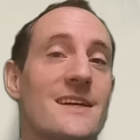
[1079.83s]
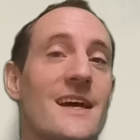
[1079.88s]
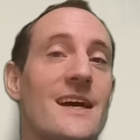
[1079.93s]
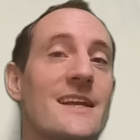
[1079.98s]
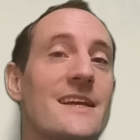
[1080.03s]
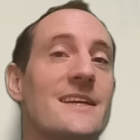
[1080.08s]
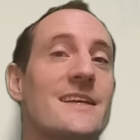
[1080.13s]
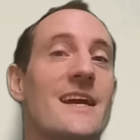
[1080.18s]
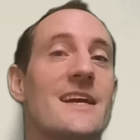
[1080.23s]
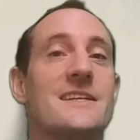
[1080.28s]

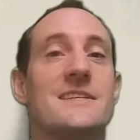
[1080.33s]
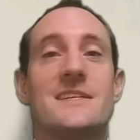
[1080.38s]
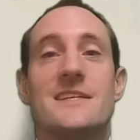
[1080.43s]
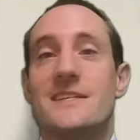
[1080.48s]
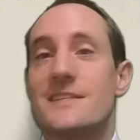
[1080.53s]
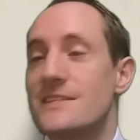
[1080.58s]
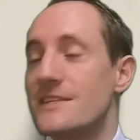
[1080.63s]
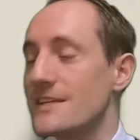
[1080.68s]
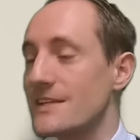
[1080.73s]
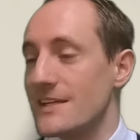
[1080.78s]
and
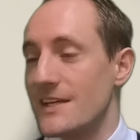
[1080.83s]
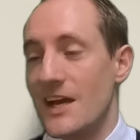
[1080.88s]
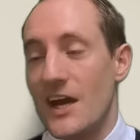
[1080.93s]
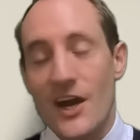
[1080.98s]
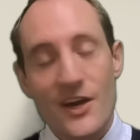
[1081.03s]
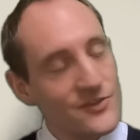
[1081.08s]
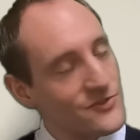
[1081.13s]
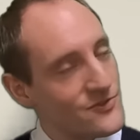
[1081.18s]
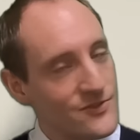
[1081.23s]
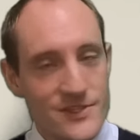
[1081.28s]
engages
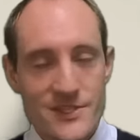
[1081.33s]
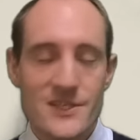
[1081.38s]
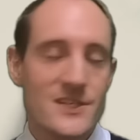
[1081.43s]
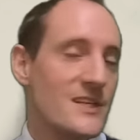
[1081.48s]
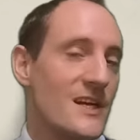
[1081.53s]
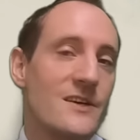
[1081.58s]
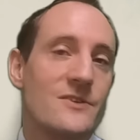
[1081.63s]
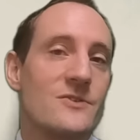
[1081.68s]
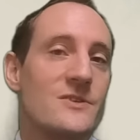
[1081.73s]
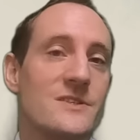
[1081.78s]
hundreds
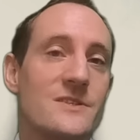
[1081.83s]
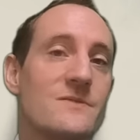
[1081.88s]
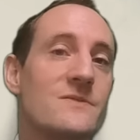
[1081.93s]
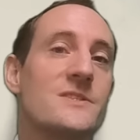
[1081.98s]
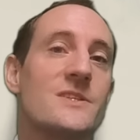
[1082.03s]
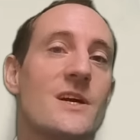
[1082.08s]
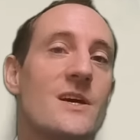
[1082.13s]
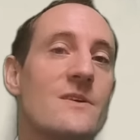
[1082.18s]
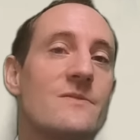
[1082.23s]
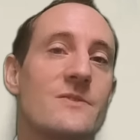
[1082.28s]
and hundreds of
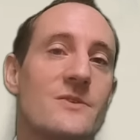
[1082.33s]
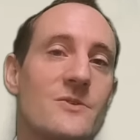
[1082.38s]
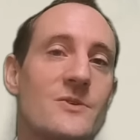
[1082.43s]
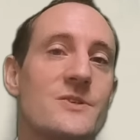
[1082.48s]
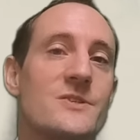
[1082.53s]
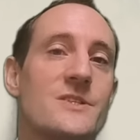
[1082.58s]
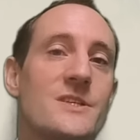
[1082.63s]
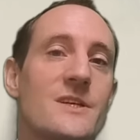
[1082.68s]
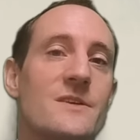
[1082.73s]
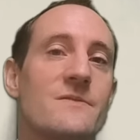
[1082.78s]
staff
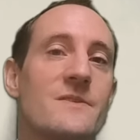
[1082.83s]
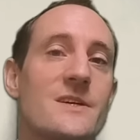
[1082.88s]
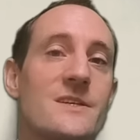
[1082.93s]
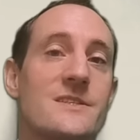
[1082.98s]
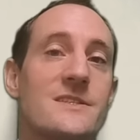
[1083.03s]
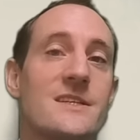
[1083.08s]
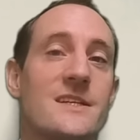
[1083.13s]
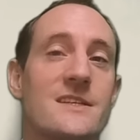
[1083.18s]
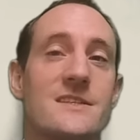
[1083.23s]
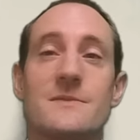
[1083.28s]
across the
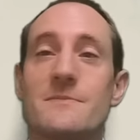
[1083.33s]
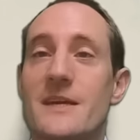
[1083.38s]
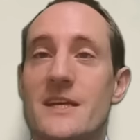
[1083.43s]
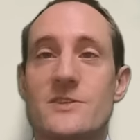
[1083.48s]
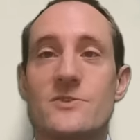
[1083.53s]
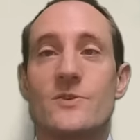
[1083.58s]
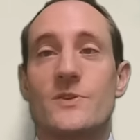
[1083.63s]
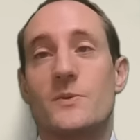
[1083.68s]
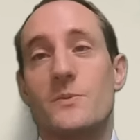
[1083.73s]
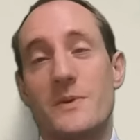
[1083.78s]
university to
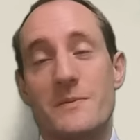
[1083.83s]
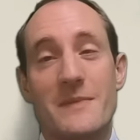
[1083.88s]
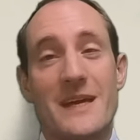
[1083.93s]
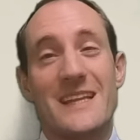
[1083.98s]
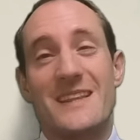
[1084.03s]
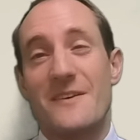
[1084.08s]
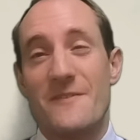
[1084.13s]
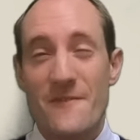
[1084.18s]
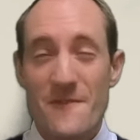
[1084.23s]
make sure that we make the